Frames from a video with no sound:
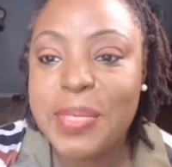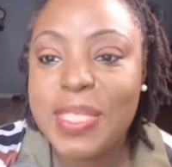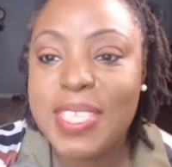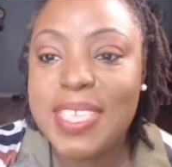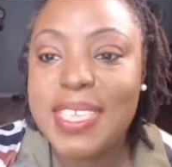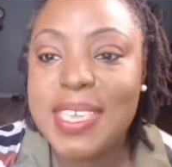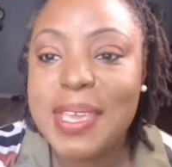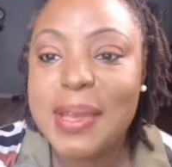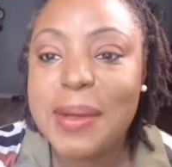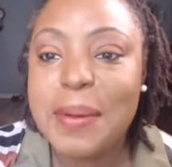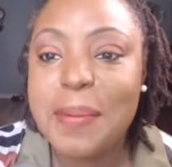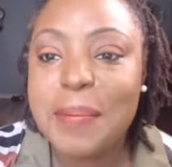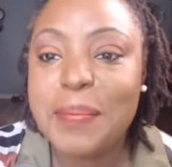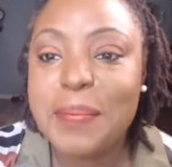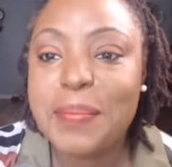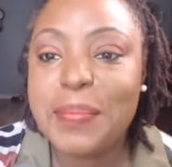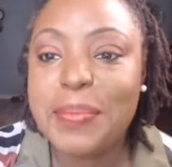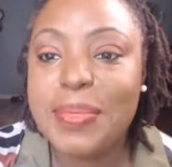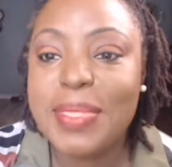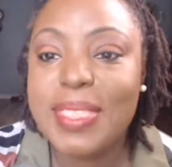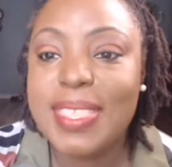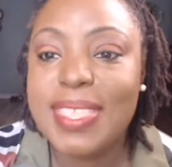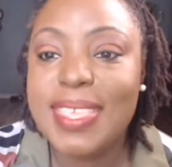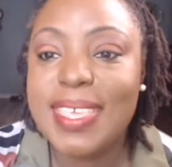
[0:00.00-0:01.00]
Yep.
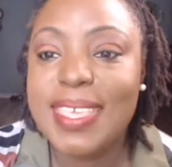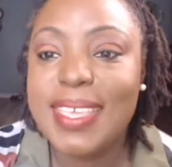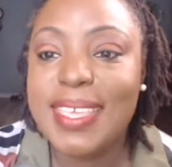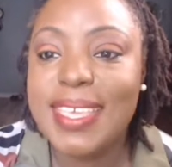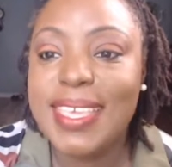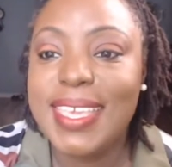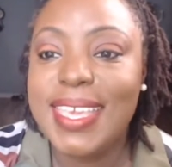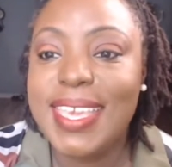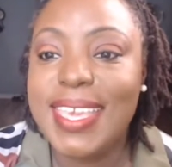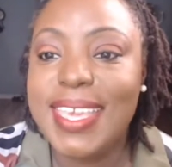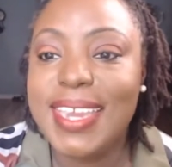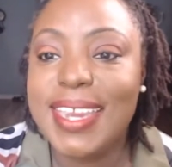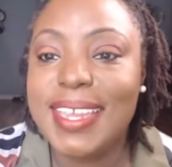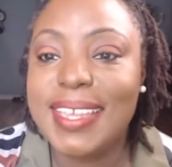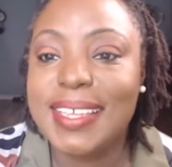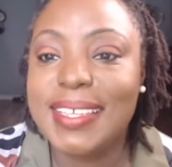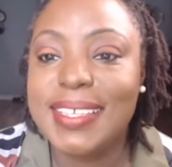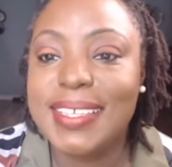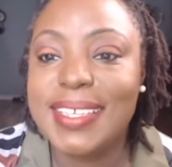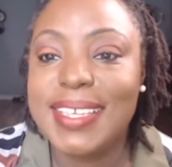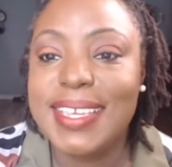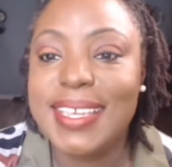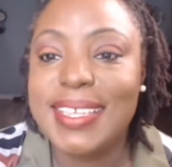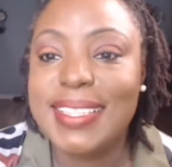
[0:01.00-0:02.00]
Get
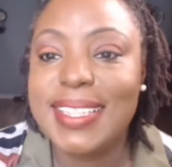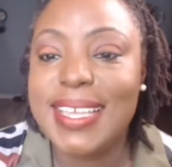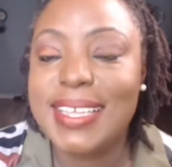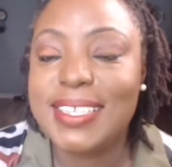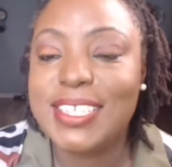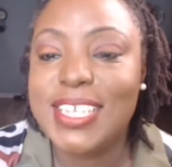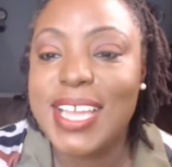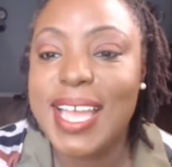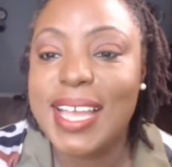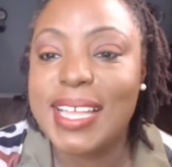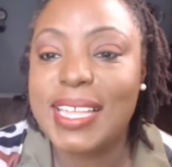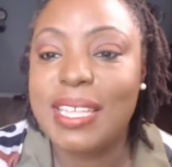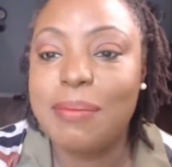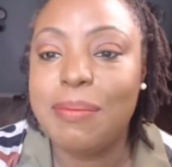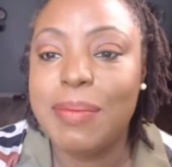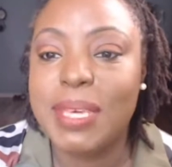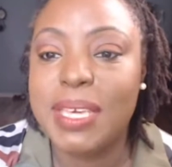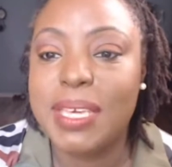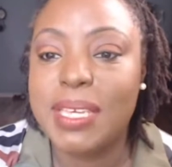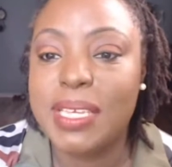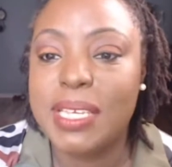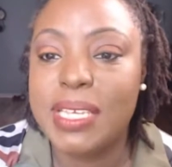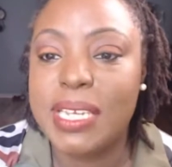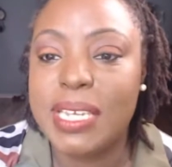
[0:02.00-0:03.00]
it. Get that chocolate
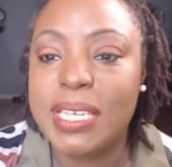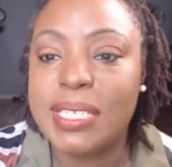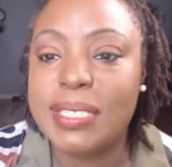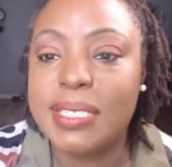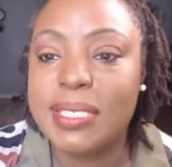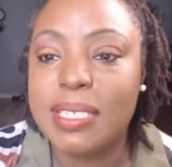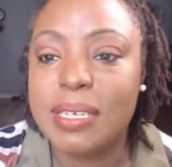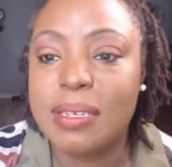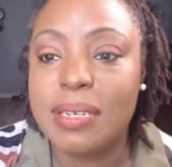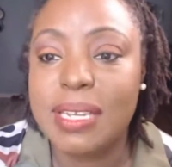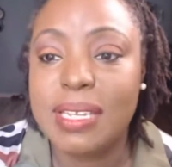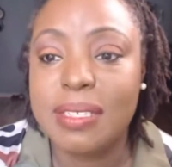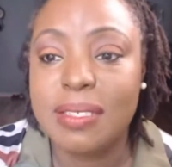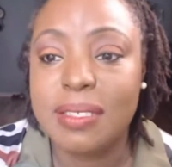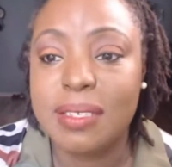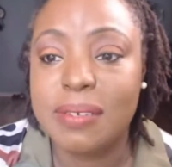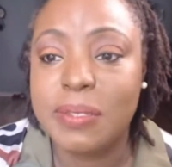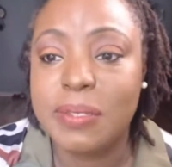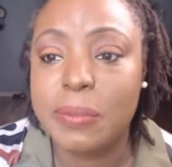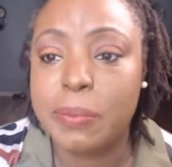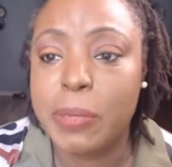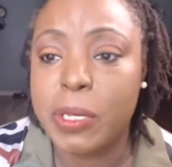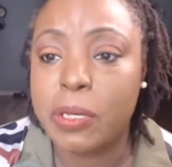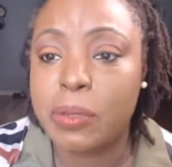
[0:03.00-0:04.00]
mint. That stuff
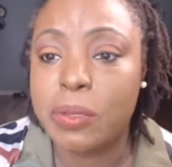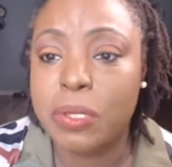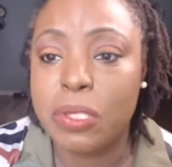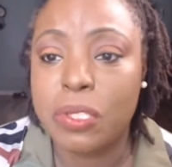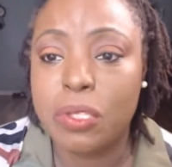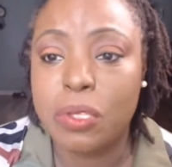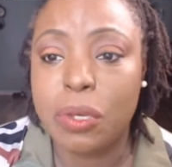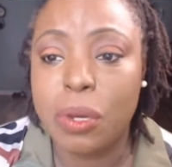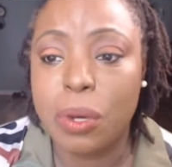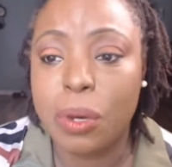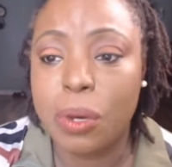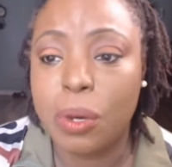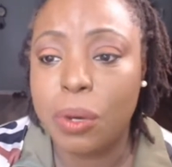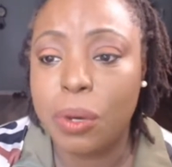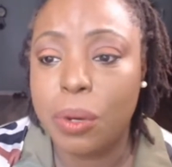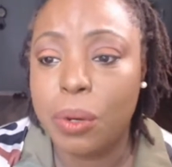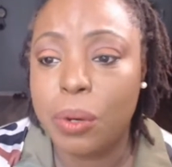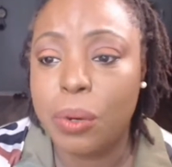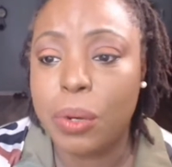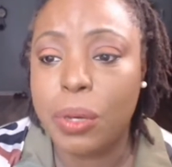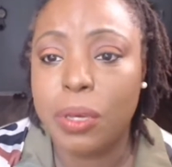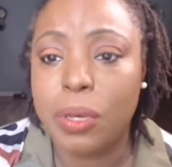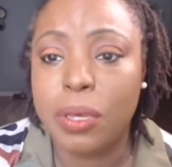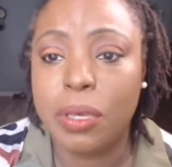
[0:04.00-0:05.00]
smells
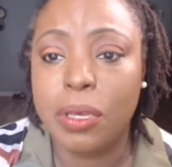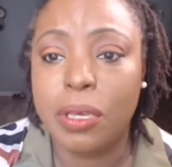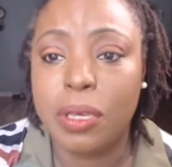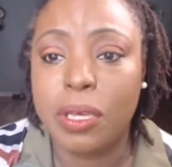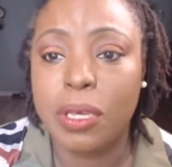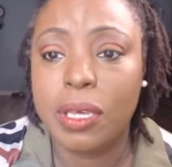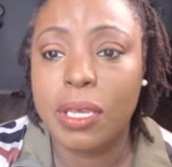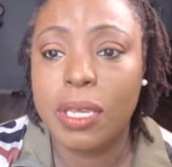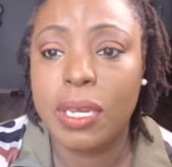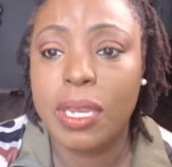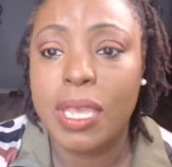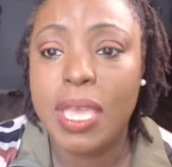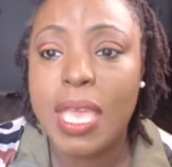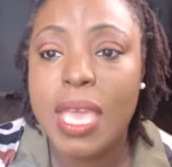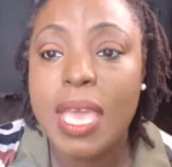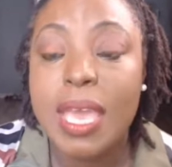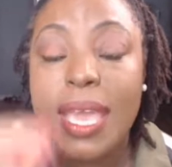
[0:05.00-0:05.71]
so good.